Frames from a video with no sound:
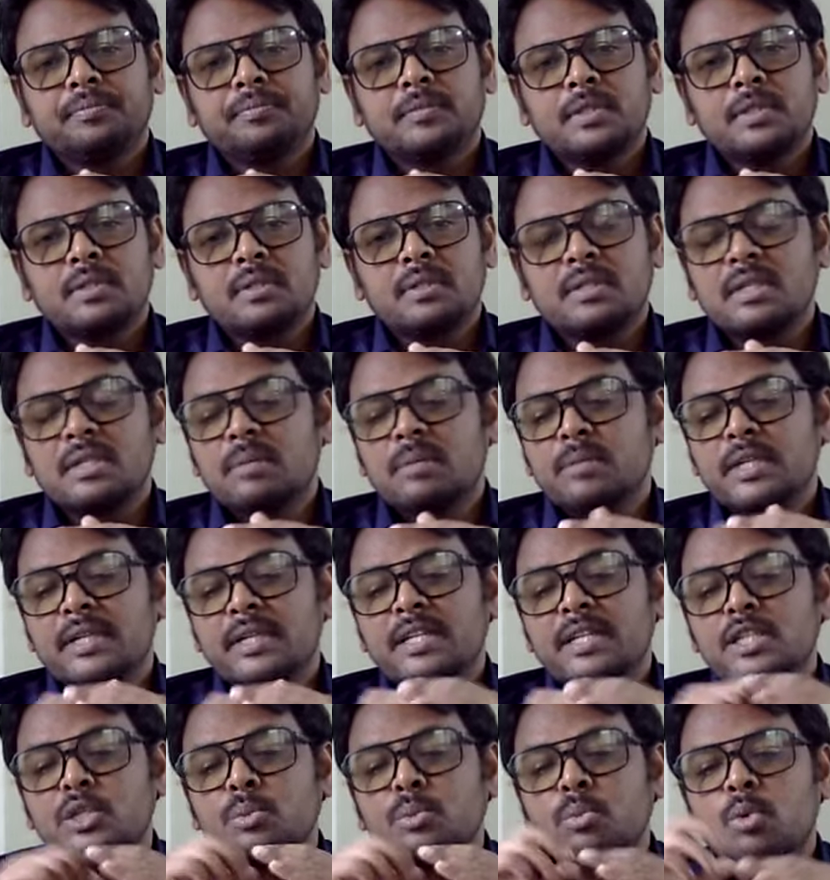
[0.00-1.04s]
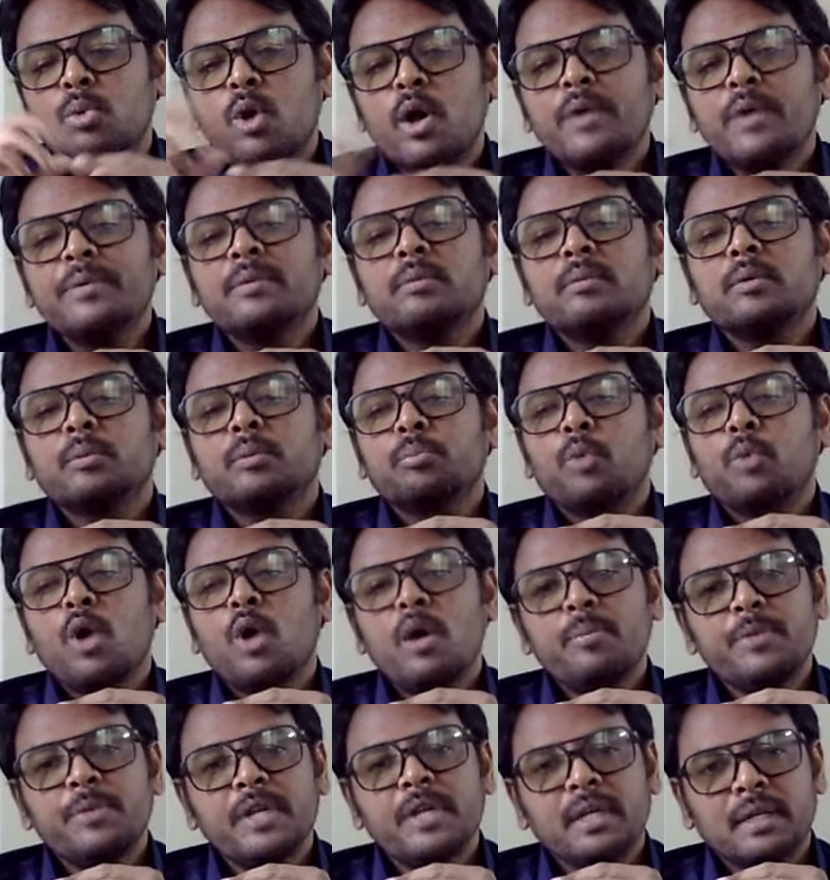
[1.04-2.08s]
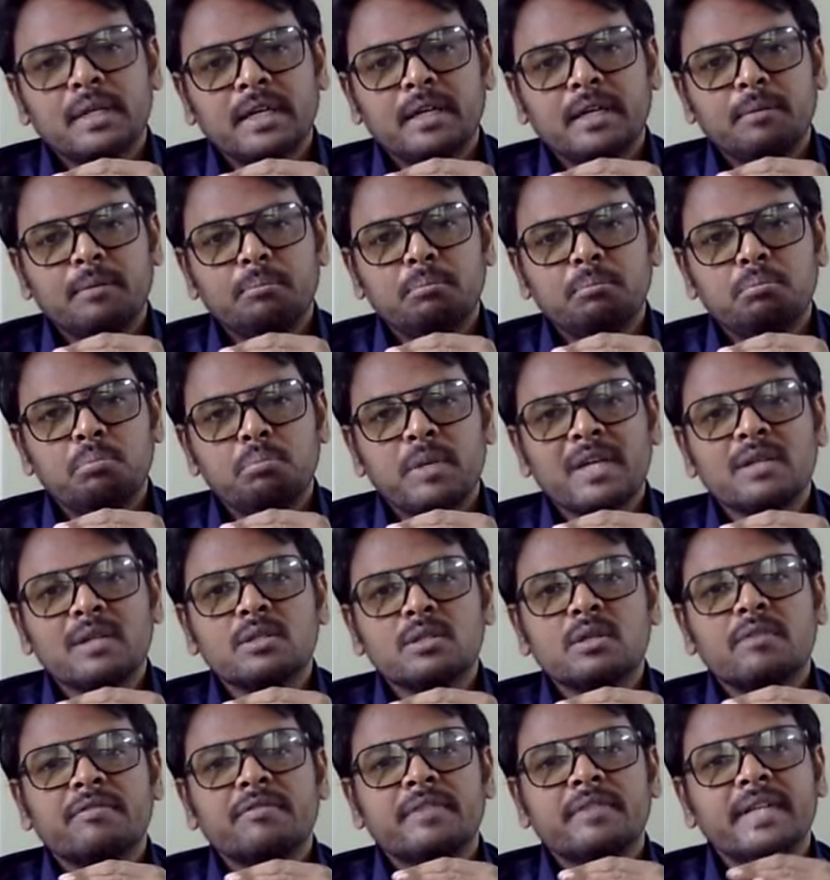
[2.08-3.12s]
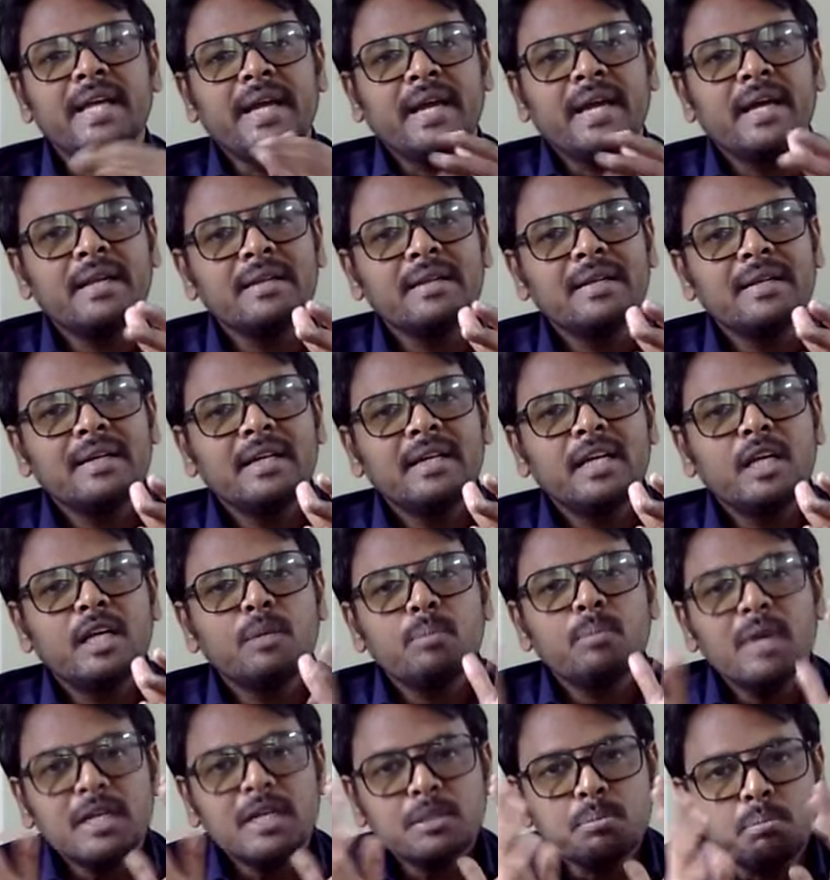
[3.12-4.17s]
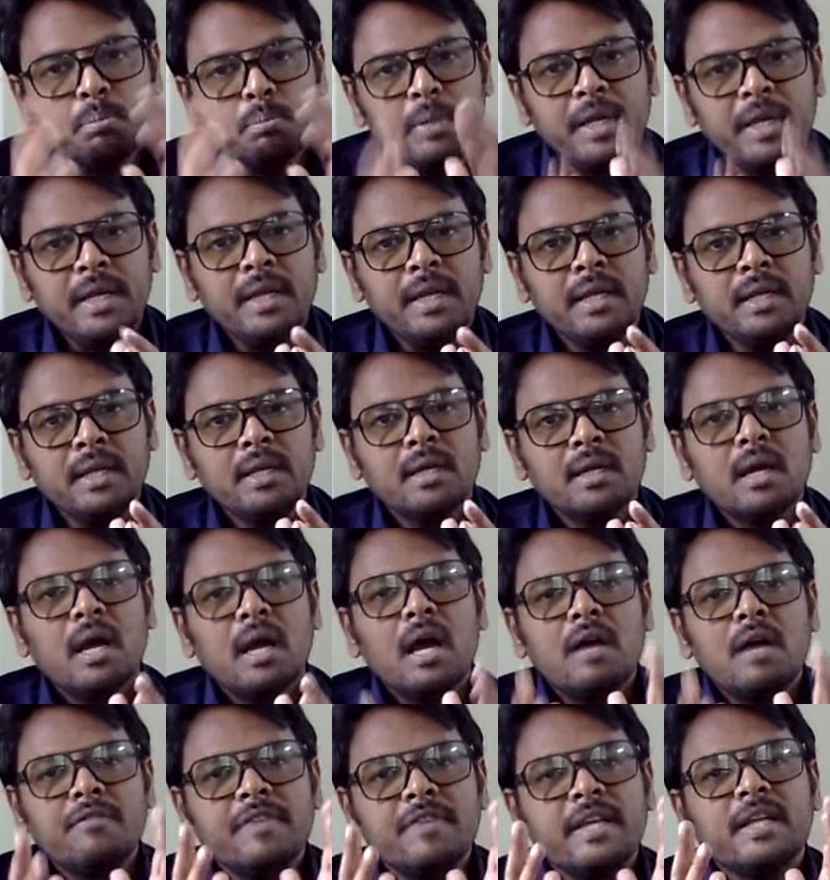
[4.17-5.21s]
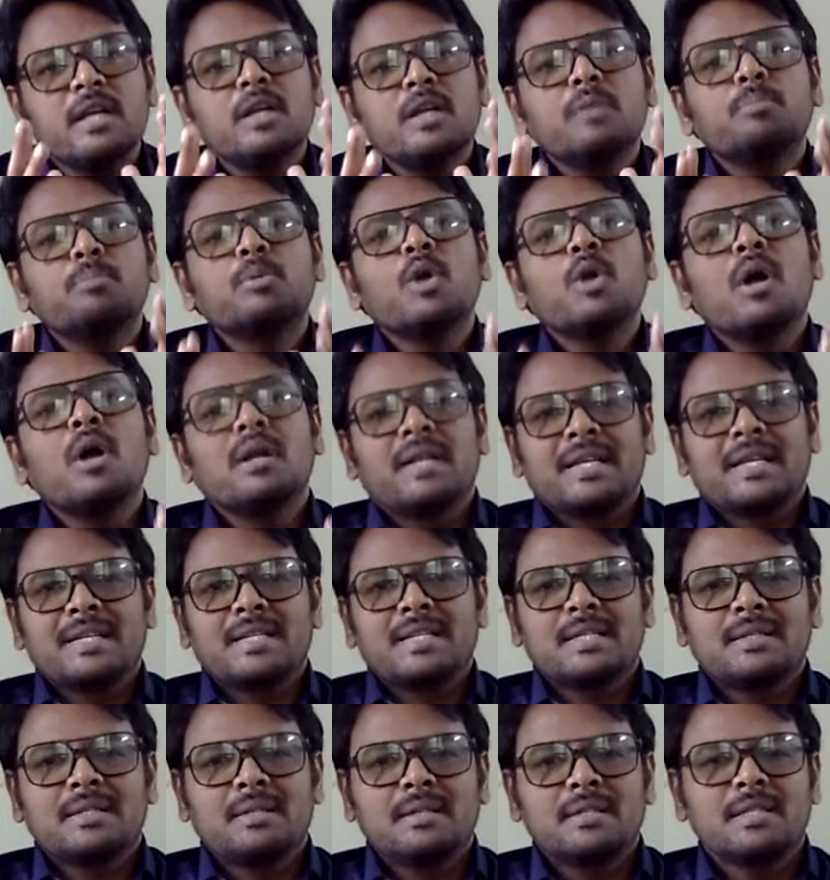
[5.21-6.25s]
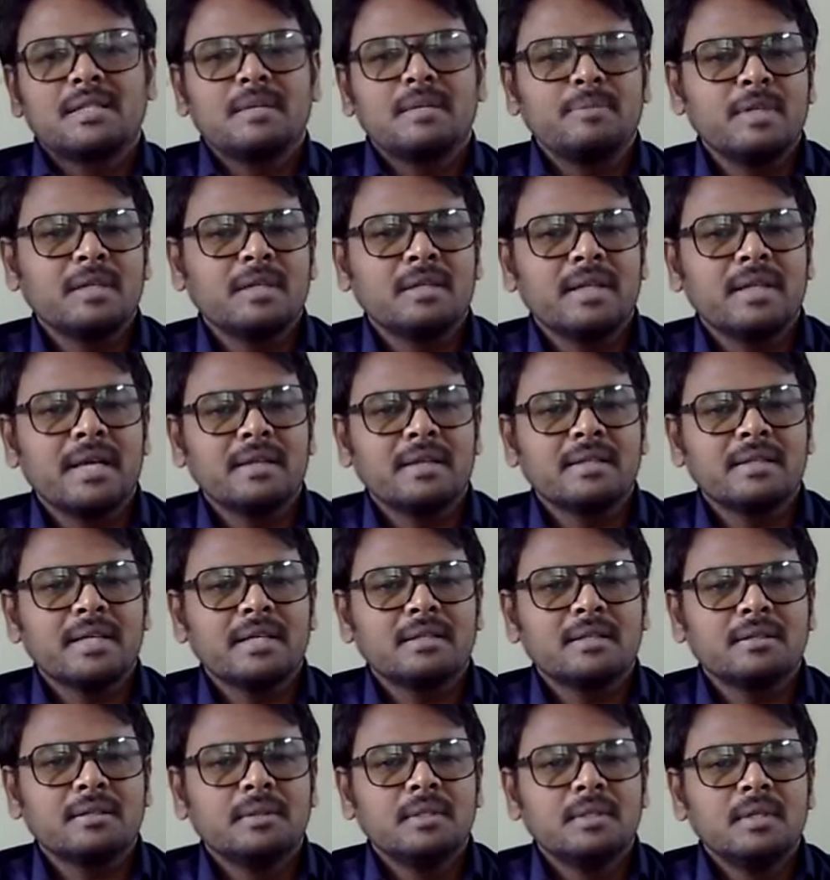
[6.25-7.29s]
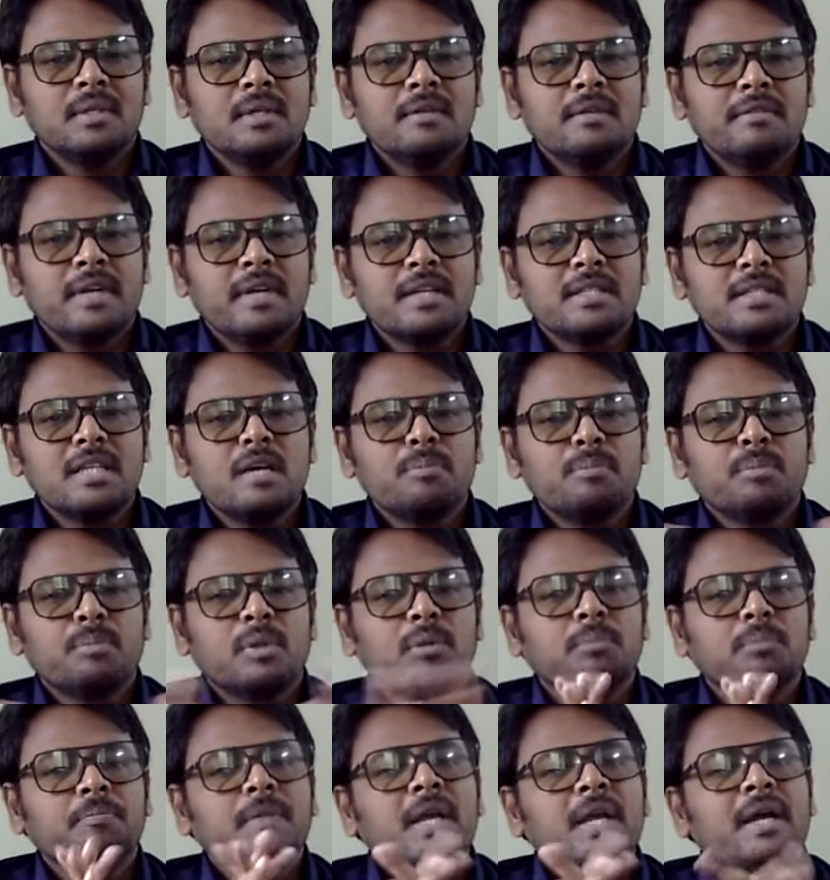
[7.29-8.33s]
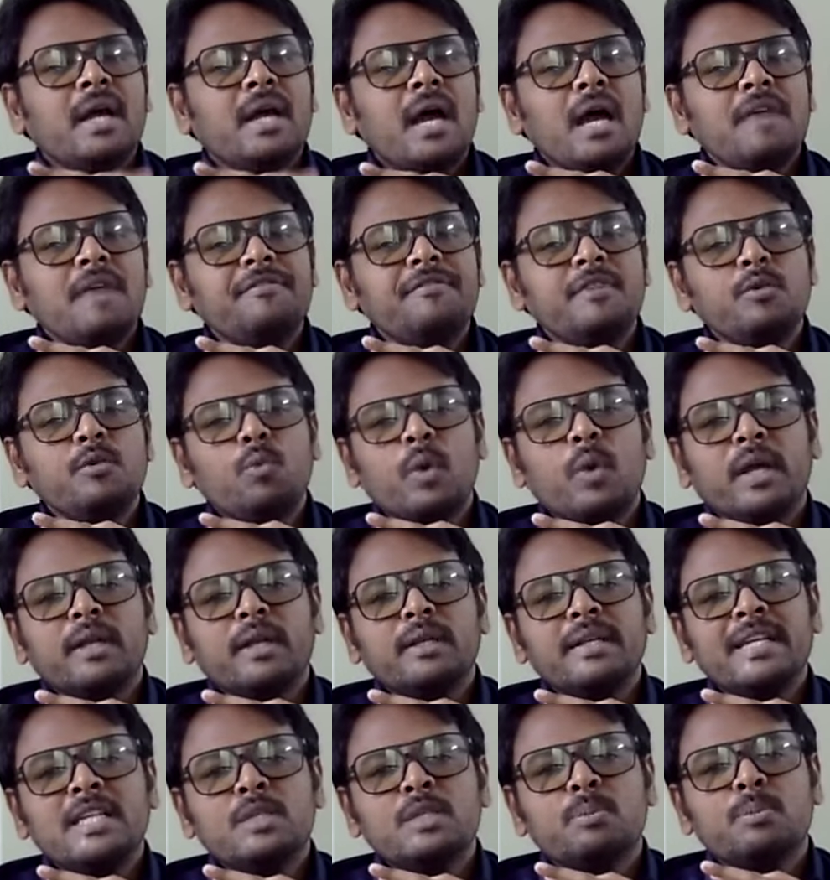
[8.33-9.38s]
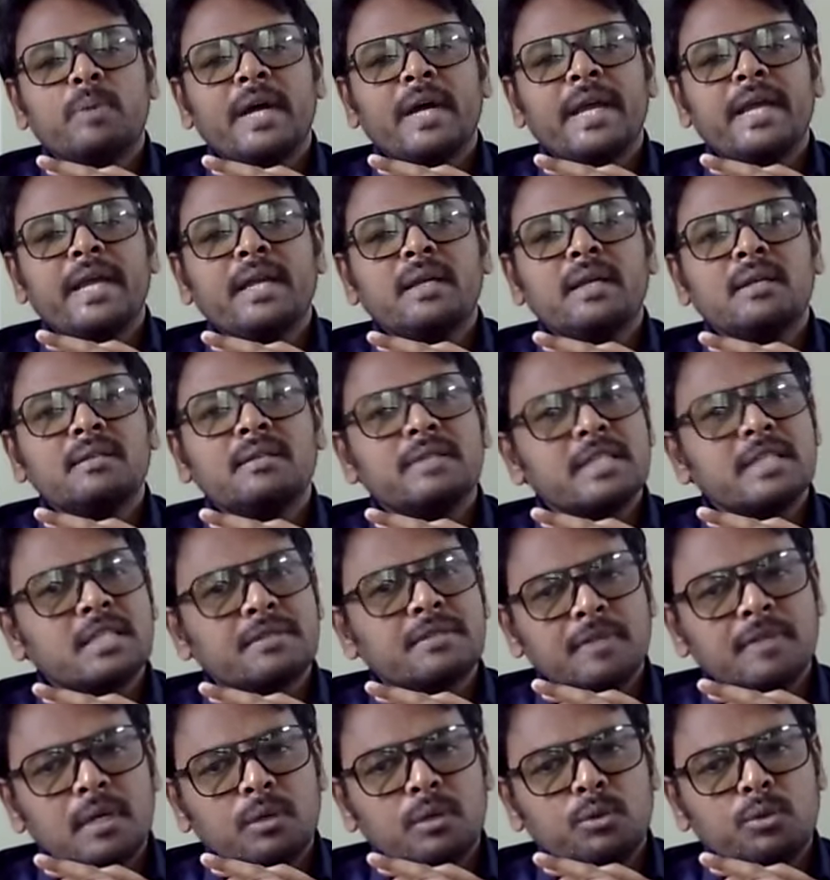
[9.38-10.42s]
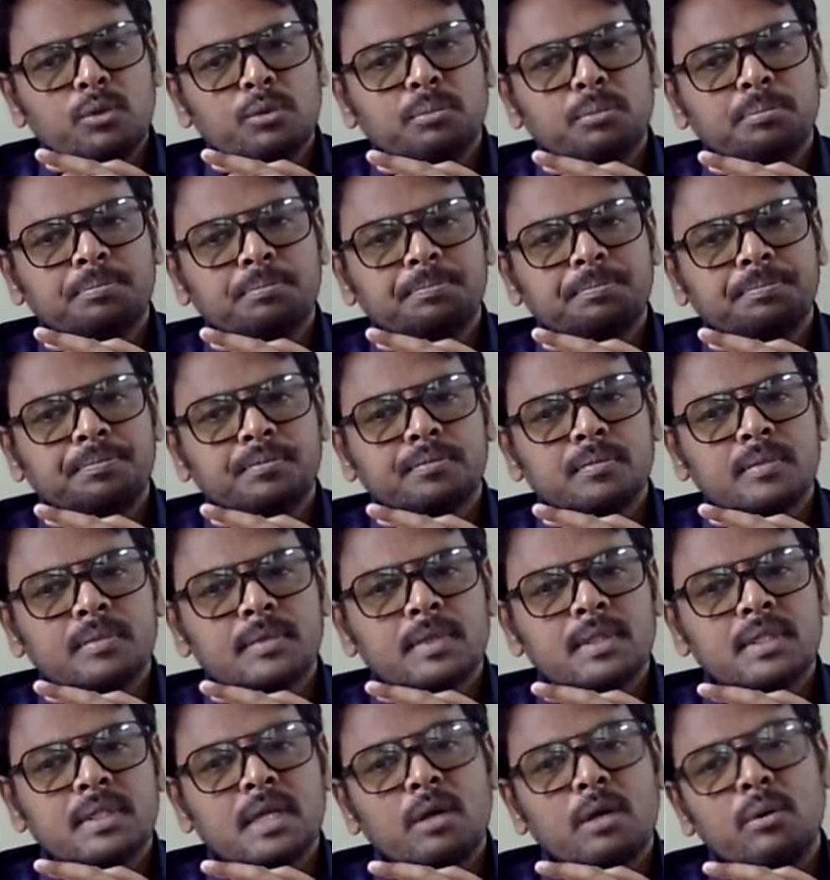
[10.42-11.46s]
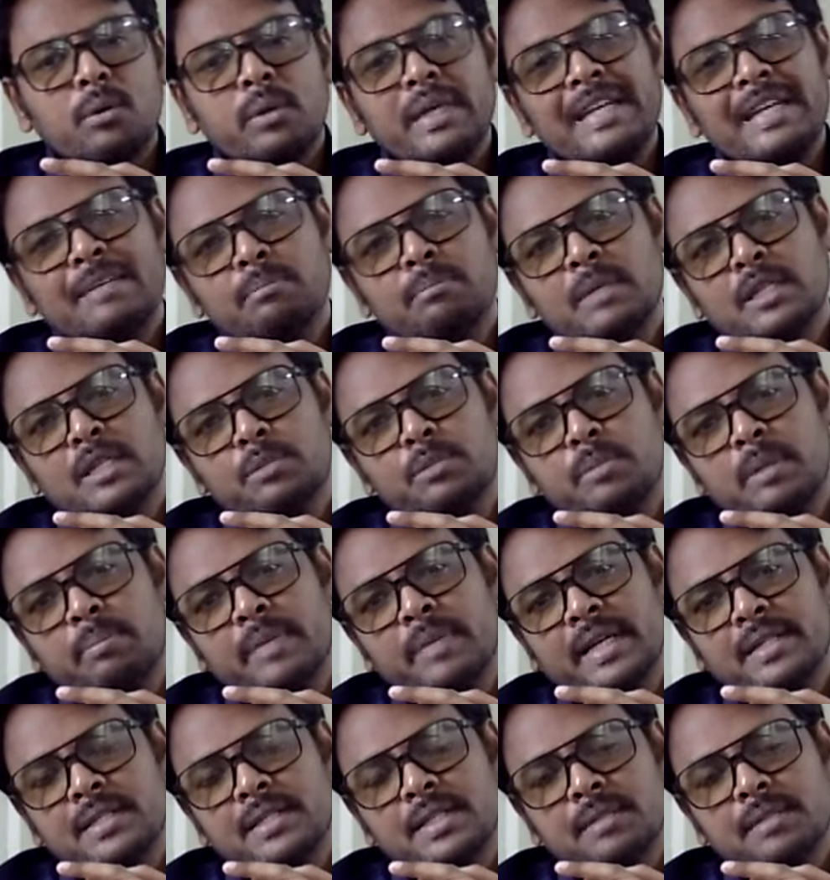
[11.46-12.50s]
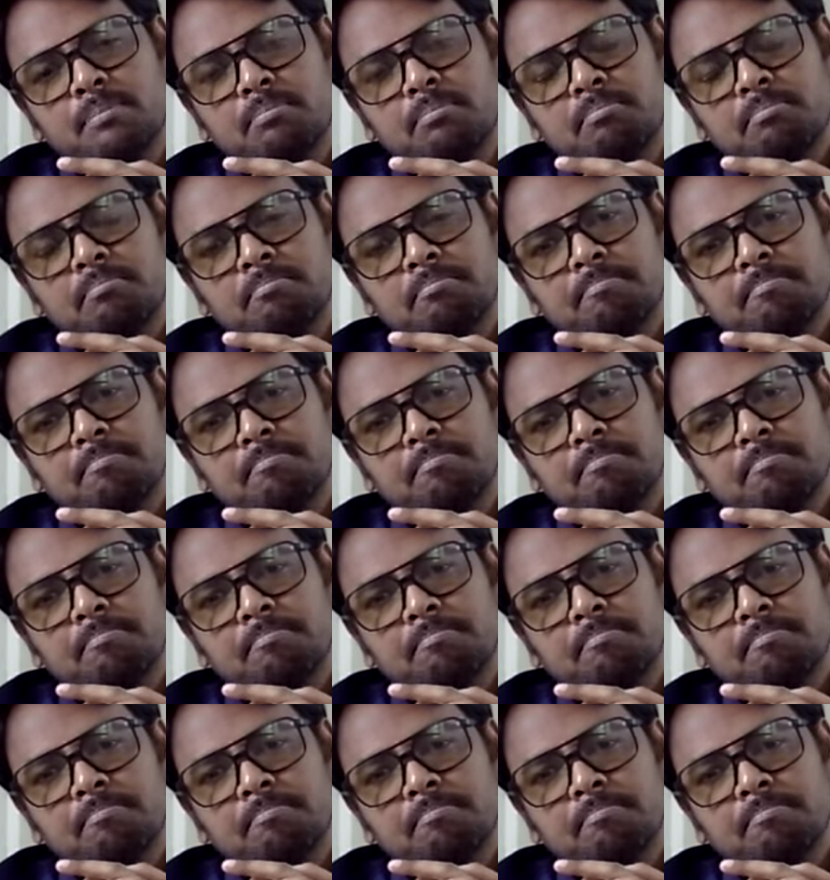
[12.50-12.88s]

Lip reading: So something is quite popular because of that, it must be a very good product, something like that. For example, everyone is buying this phone, so it must be best.